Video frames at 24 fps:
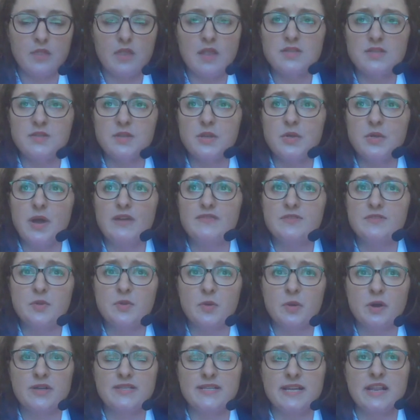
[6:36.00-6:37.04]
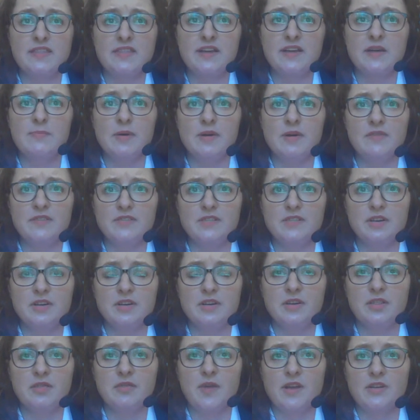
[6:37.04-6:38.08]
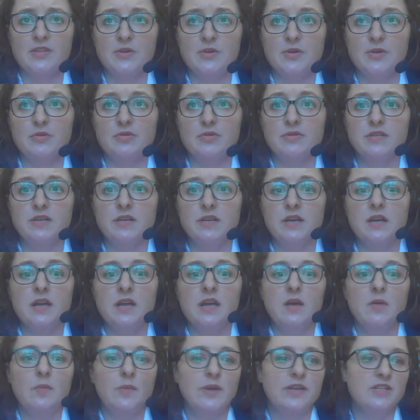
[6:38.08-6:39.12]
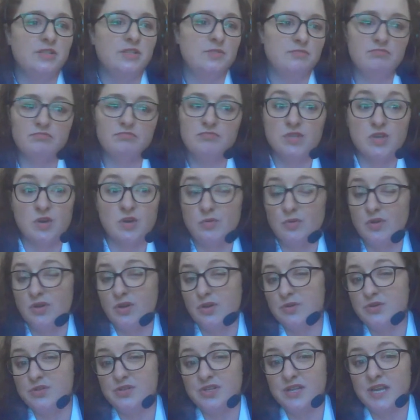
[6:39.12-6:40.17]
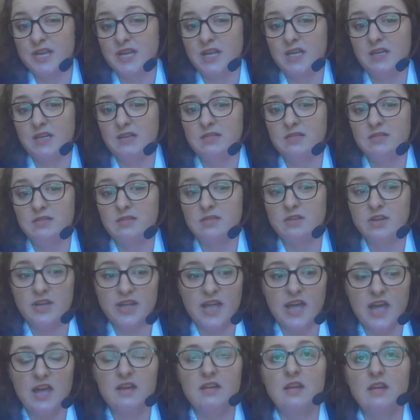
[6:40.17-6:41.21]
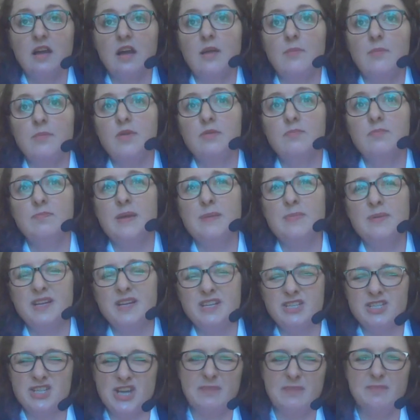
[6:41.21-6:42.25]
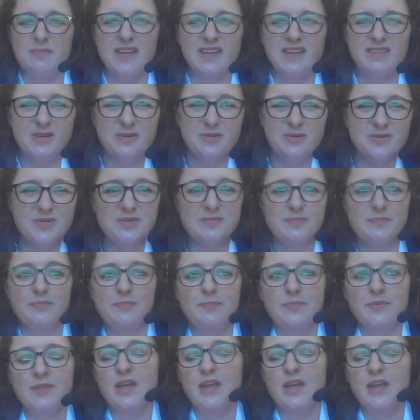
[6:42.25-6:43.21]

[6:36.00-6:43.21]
So you have scores. Anything above a certain threshold we don't usually look at. People can champion those, but